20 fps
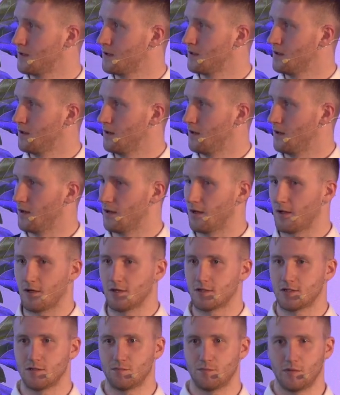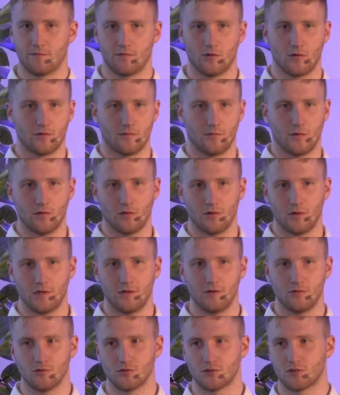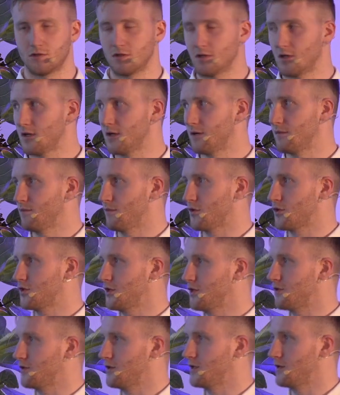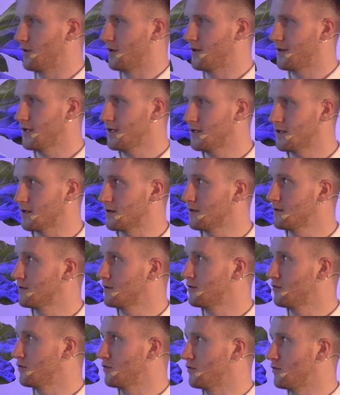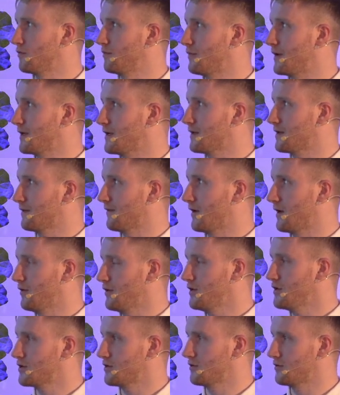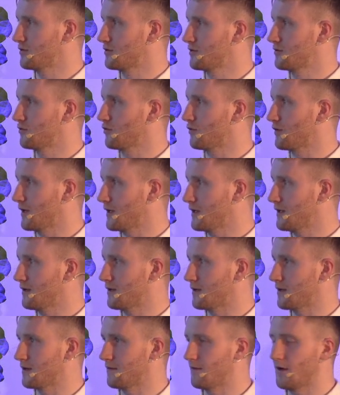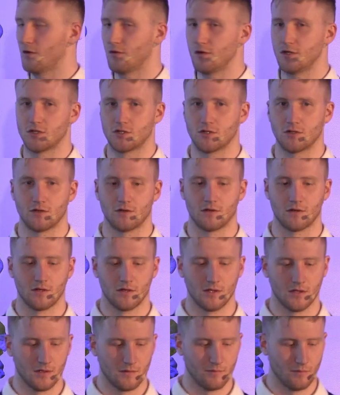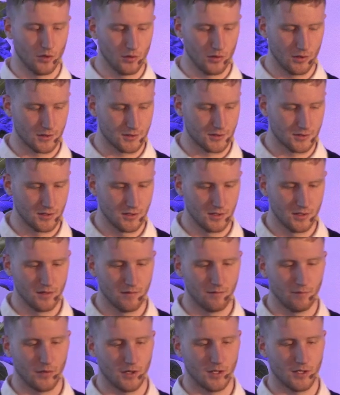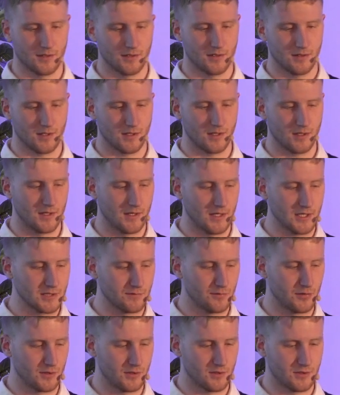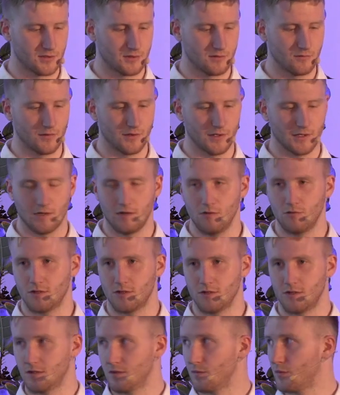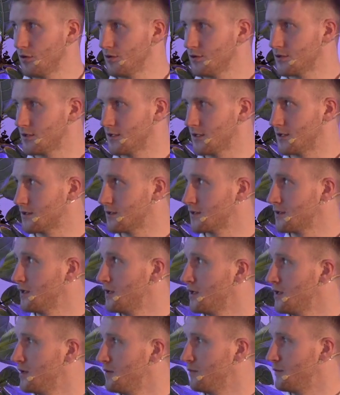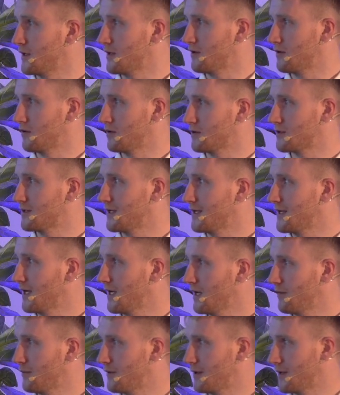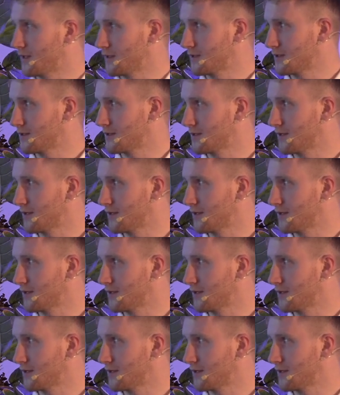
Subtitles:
like I said before, we only used machine-readable data to make the valuations, to create the valuation models, but experts were included in the process because they helped us